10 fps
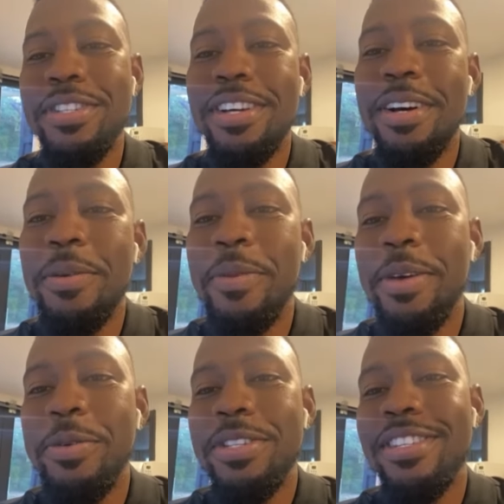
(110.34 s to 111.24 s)
it was um,
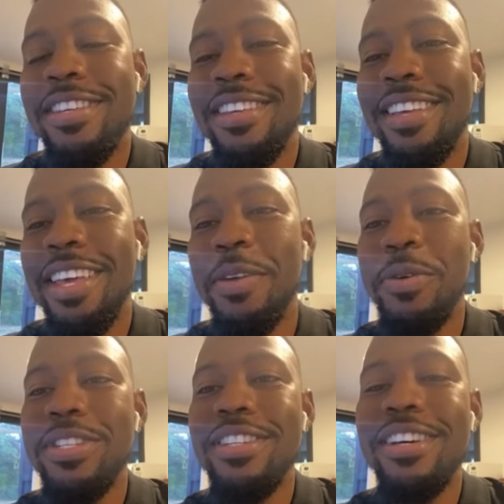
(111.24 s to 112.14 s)
it was it
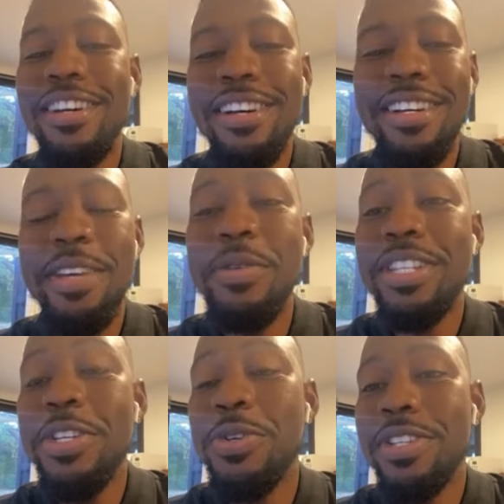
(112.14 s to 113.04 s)
was uh, it
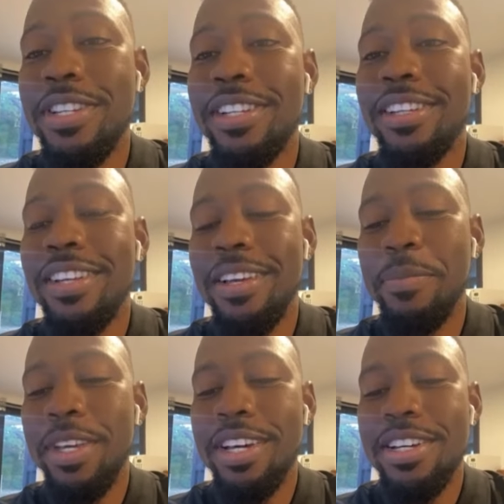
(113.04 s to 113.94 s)
was interesting
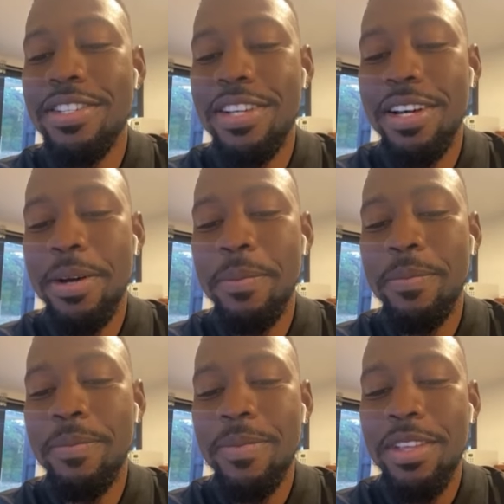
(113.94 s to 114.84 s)
because
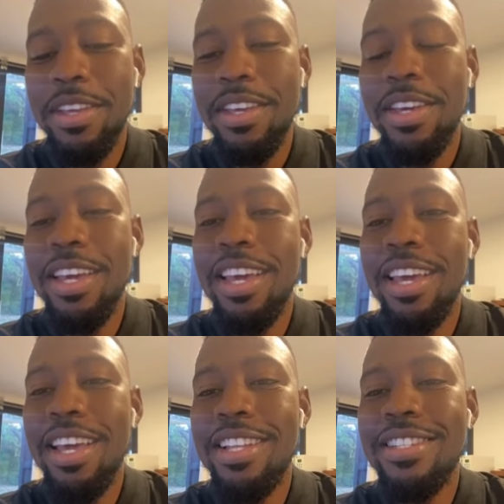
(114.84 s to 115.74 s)
um,
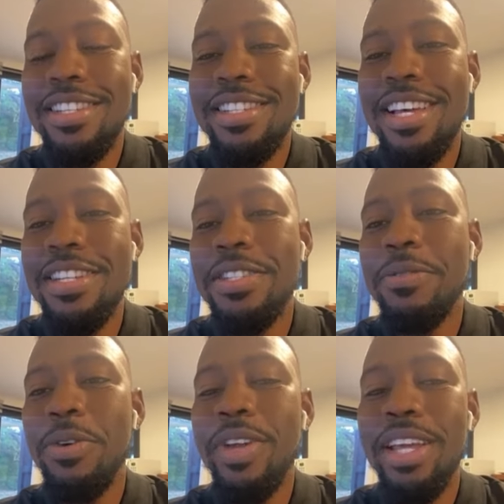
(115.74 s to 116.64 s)
it's a test
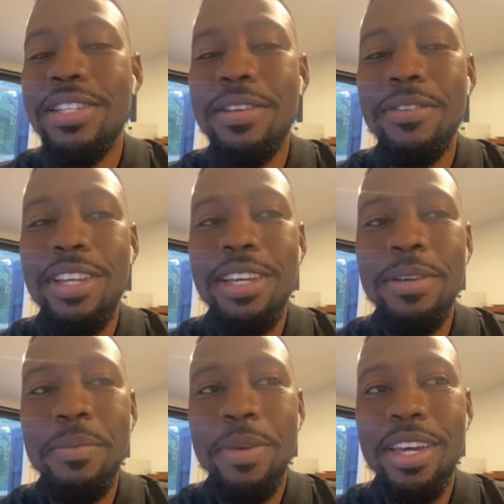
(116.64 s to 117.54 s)
of
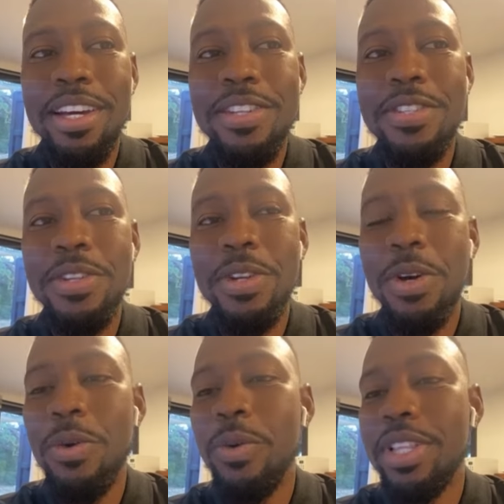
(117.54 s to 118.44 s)
creativity because you
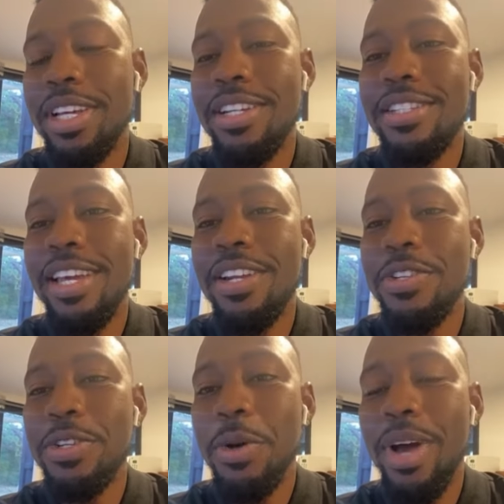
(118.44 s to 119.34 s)
know with the
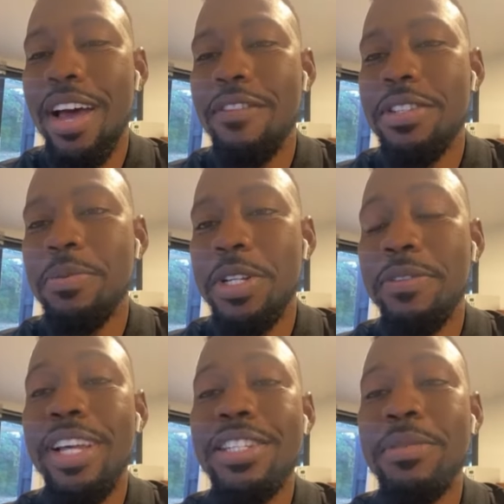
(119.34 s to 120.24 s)
containers you don't have as
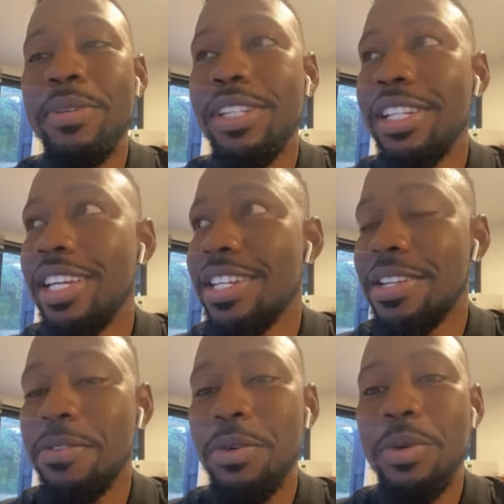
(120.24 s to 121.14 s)
much flexibility
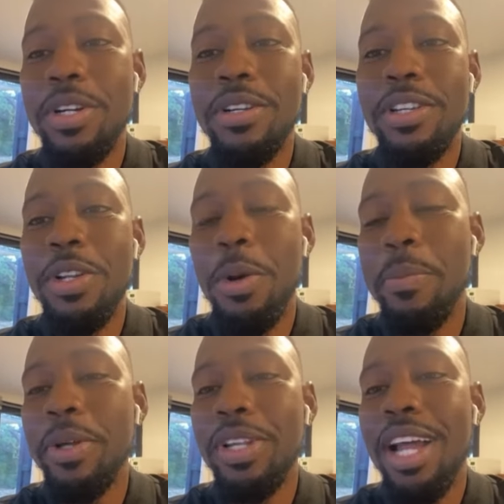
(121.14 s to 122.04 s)
as if you were you
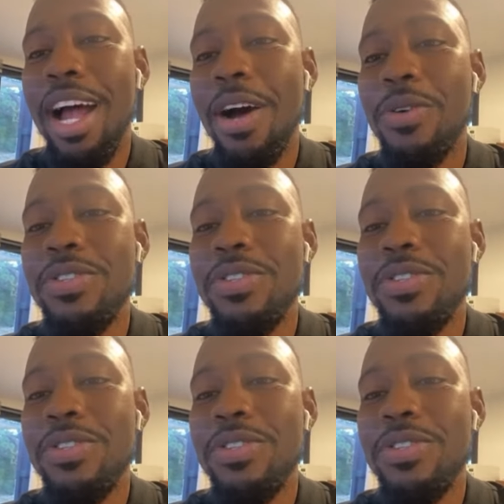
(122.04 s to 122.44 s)
know building a